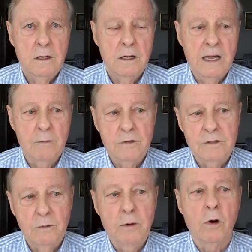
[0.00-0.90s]
And that
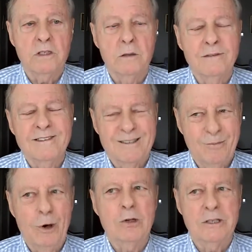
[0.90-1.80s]
was, we weren't
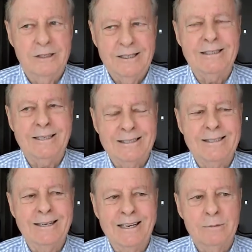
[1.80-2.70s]
supposed to just hit
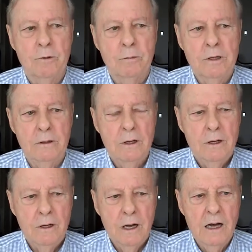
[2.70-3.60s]
cities, but we,
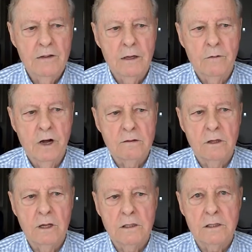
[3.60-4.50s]
I think
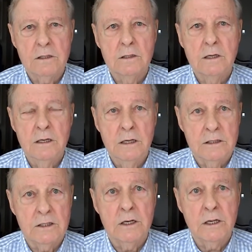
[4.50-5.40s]
eventually they just
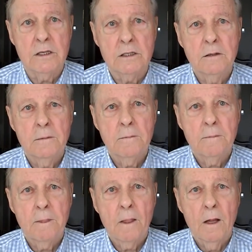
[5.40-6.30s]
hit cities.
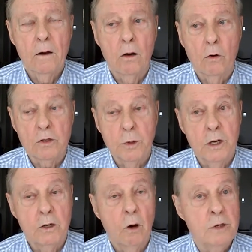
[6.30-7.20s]
Well, of course, we
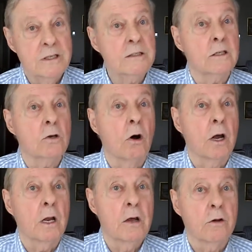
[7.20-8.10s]
didn't always hit the
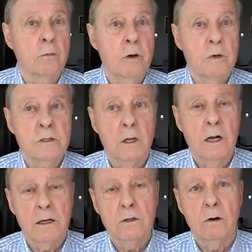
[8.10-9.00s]
target either. We missed a
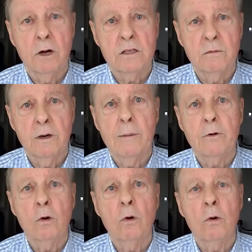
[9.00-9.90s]
lot of targets, what
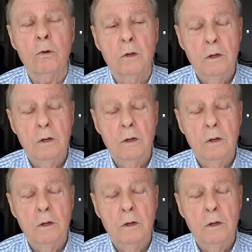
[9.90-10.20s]
I'm told.